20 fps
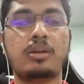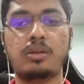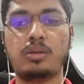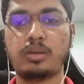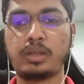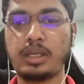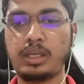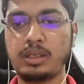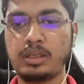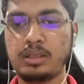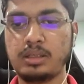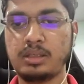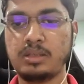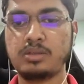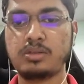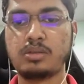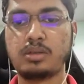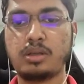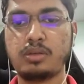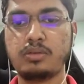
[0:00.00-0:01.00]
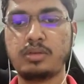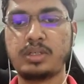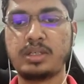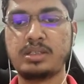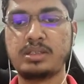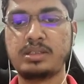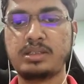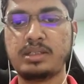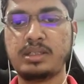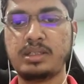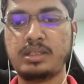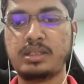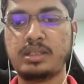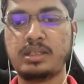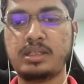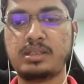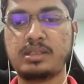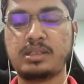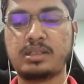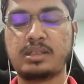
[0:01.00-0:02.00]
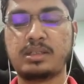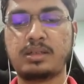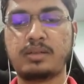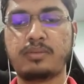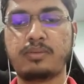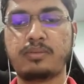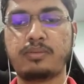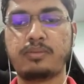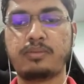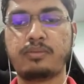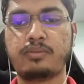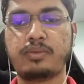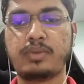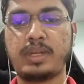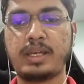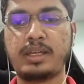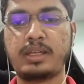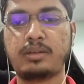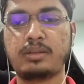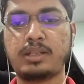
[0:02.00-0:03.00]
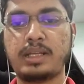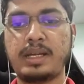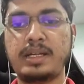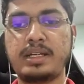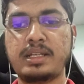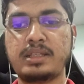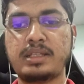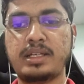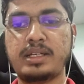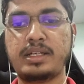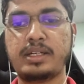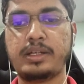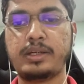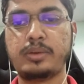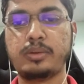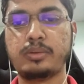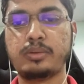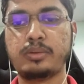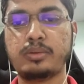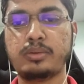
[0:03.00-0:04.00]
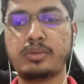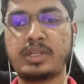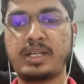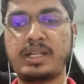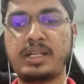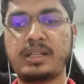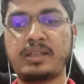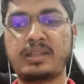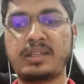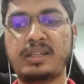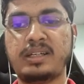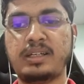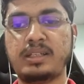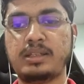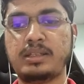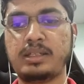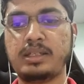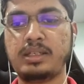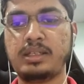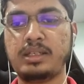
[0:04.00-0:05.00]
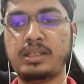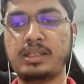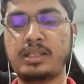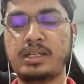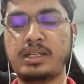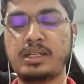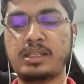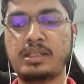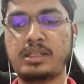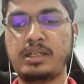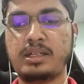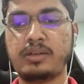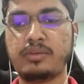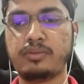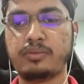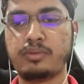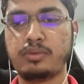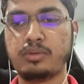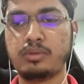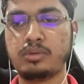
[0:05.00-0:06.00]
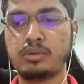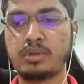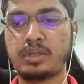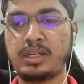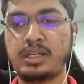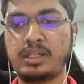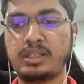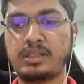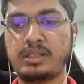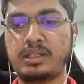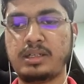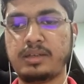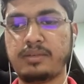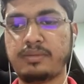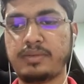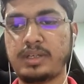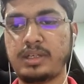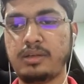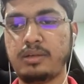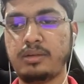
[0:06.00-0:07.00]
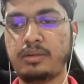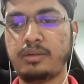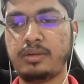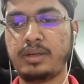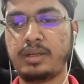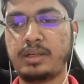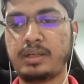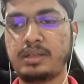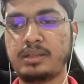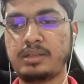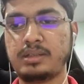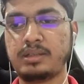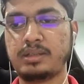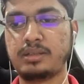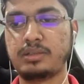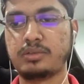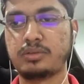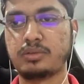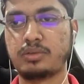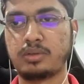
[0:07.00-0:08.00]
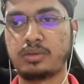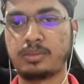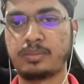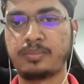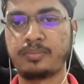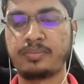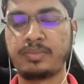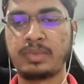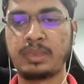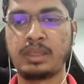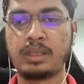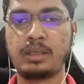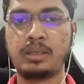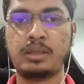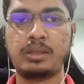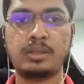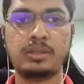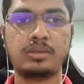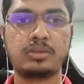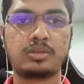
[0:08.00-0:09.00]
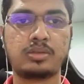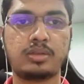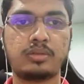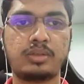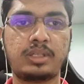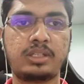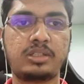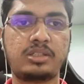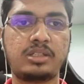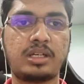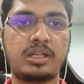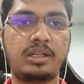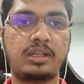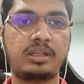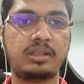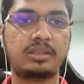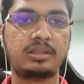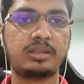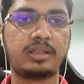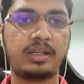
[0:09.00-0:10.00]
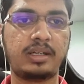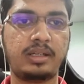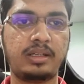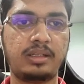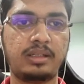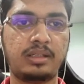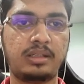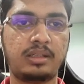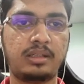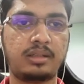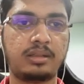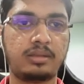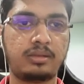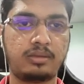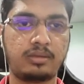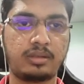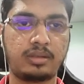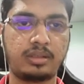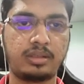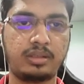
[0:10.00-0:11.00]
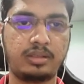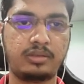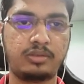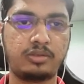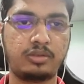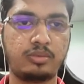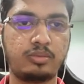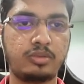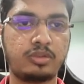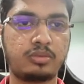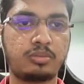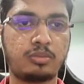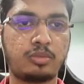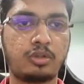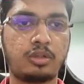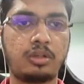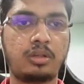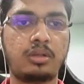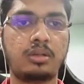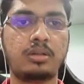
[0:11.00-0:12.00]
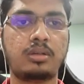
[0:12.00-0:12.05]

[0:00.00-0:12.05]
Okay, so now you can see there is a like 1992, 1993, 1994, 1995 and so on. So our chart is ready. Okay, it should be small.